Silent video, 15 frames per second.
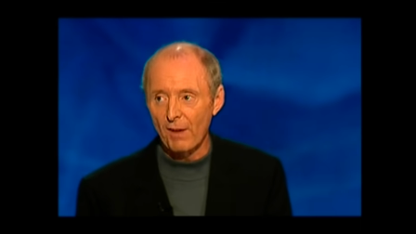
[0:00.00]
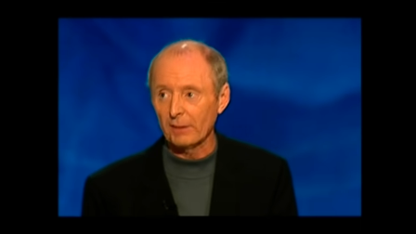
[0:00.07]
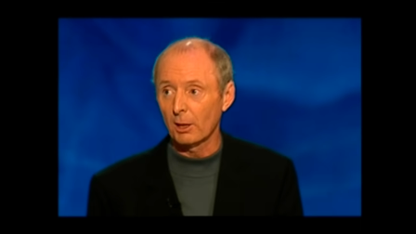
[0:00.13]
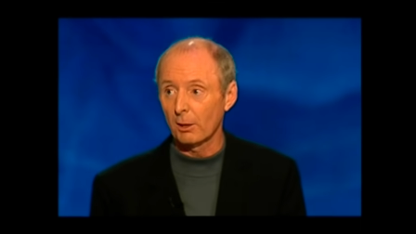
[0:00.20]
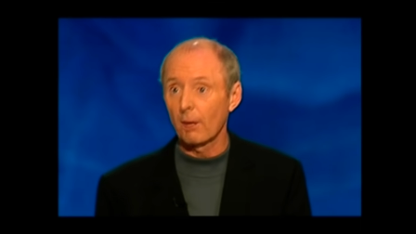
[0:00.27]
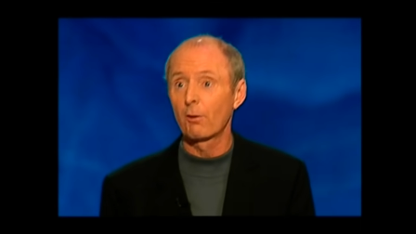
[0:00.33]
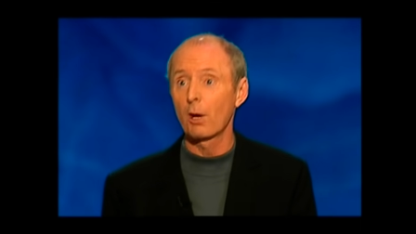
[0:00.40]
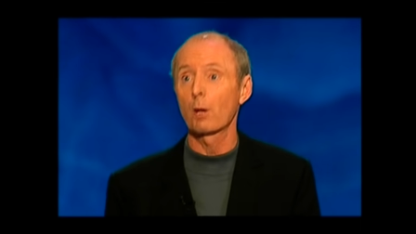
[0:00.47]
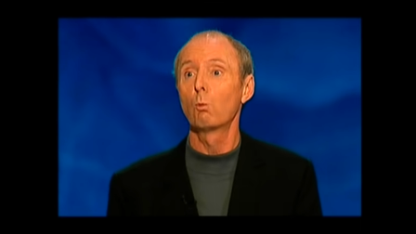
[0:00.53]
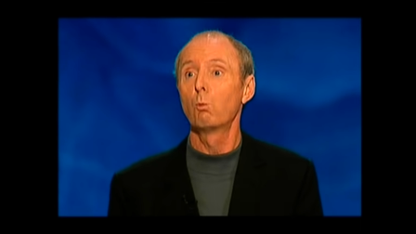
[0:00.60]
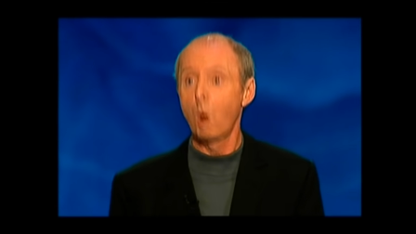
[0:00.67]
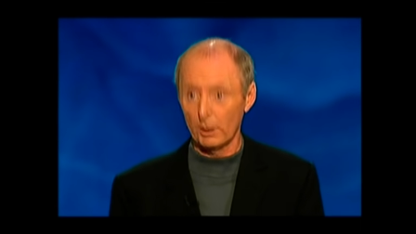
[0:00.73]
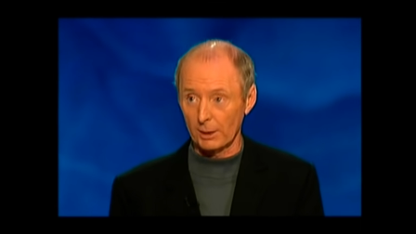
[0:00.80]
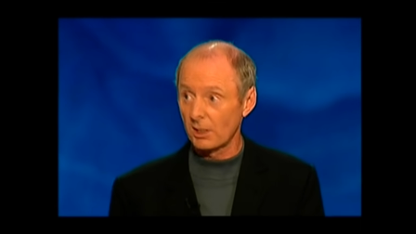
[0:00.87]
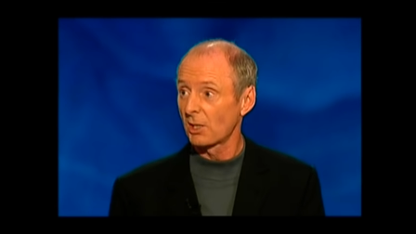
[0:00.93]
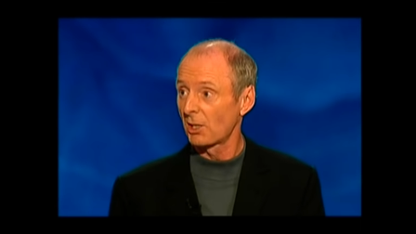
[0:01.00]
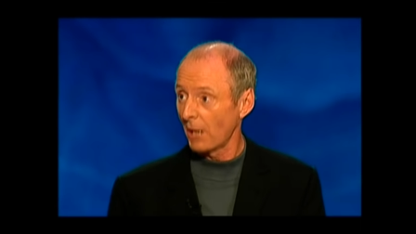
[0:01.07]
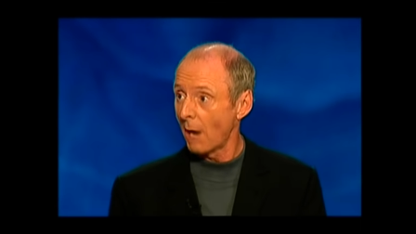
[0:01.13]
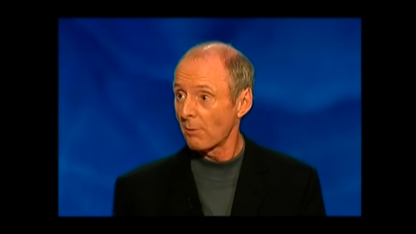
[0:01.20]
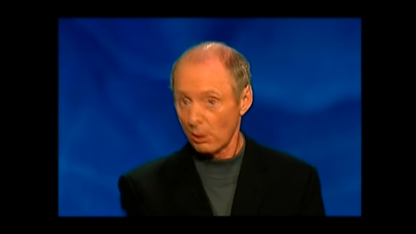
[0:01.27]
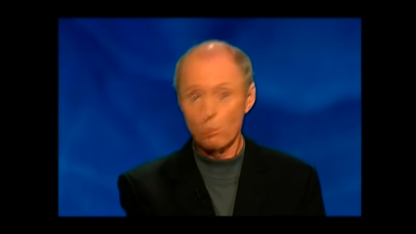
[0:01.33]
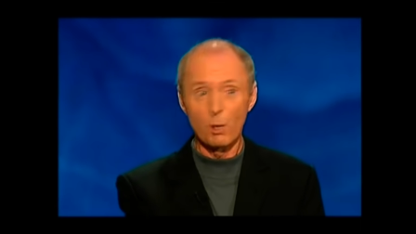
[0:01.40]
fact that you've got a wallet is
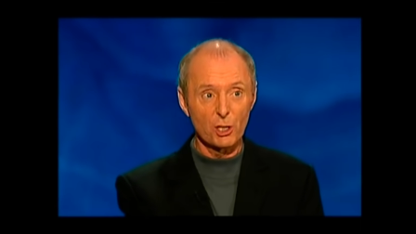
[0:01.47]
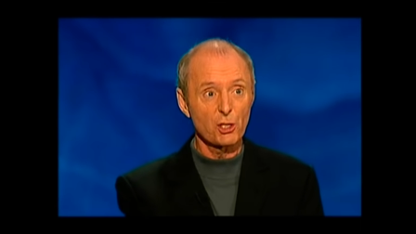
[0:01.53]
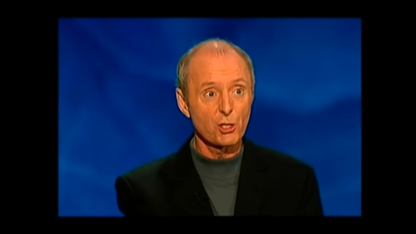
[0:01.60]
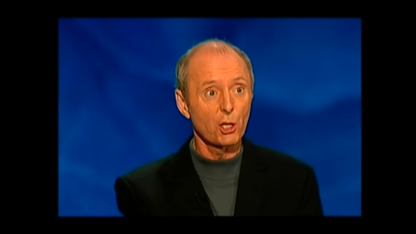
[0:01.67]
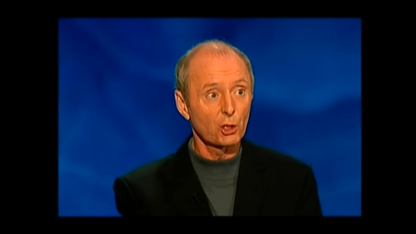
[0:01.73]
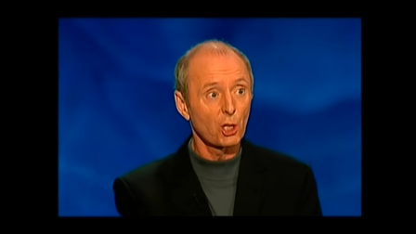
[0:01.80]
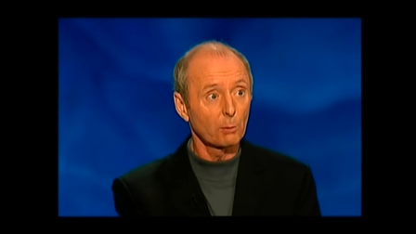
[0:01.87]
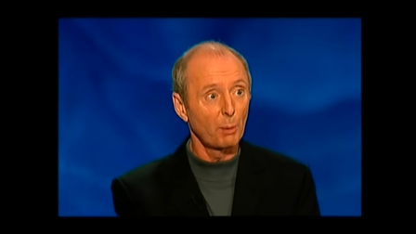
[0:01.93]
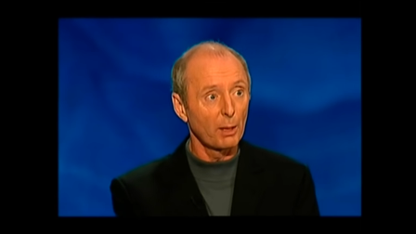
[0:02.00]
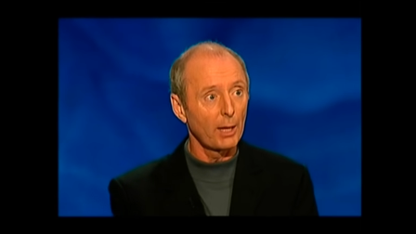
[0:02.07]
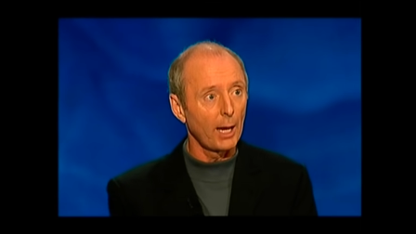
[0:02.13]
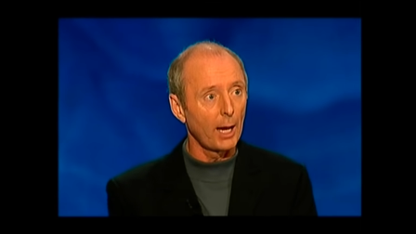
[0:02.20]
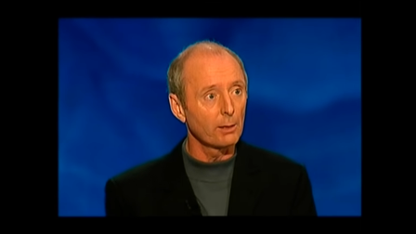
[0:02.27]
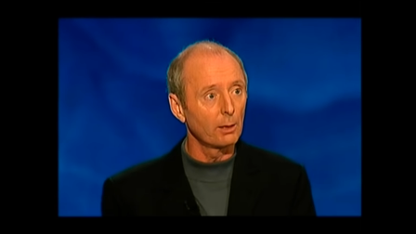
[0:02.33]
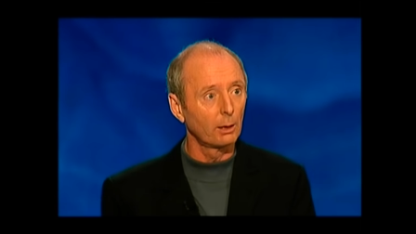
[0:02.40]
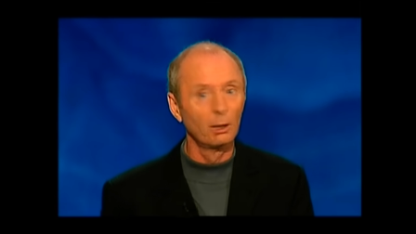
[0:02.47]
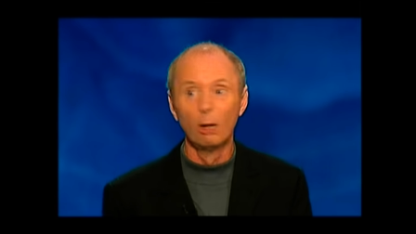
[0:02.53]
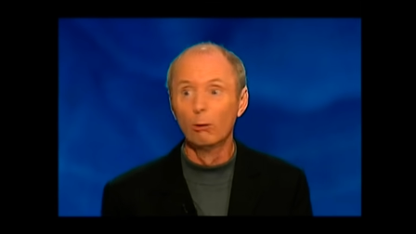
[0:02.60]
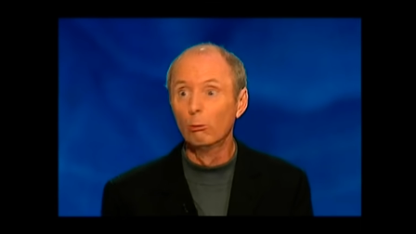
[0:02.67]
the only reason you should be there, isn't it?